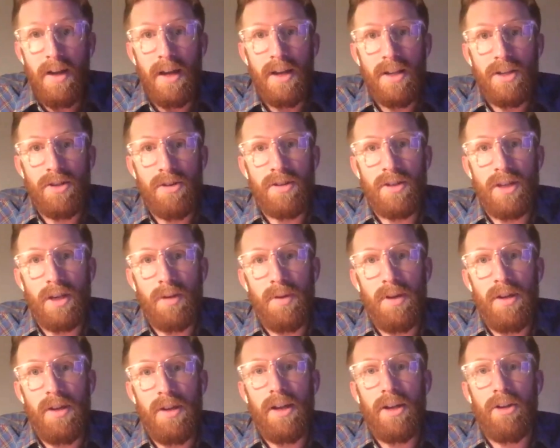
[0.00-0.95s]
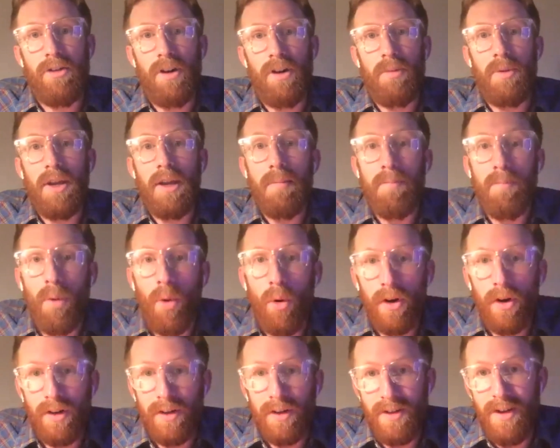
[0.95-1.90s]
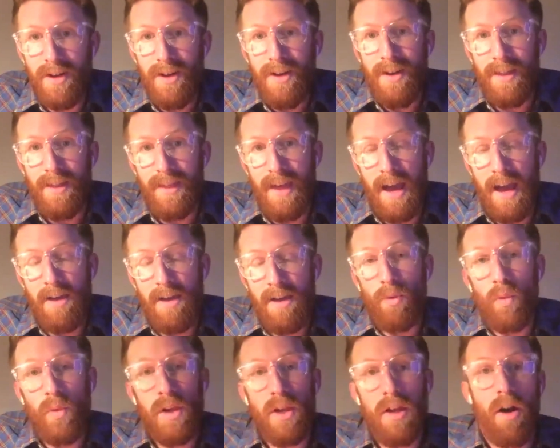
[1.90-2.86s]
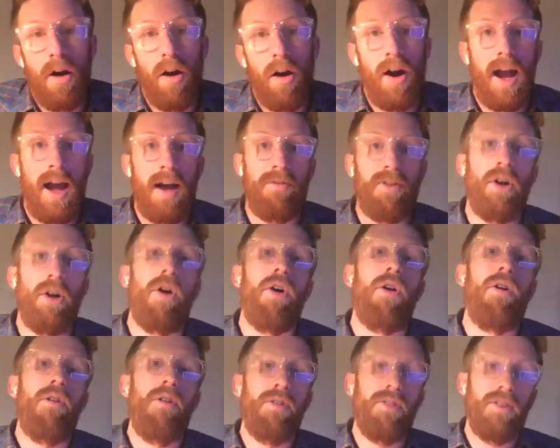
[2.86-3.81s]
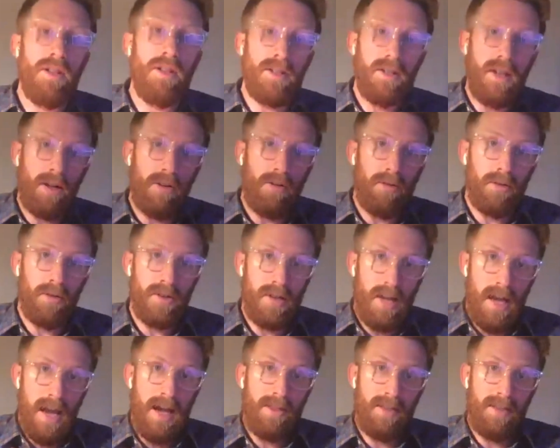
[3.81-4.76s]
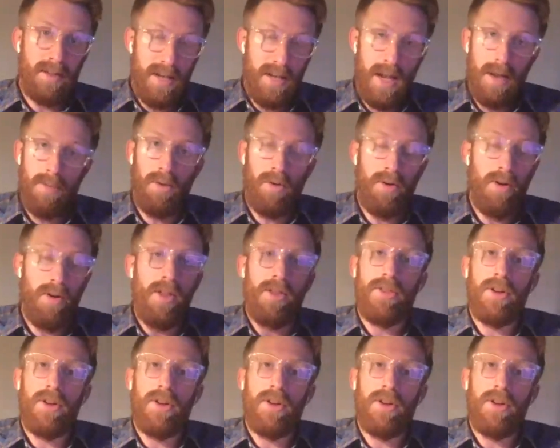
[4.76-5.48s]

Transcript: And so it's going to be incredibly important that we are having all these stakeholders at the table.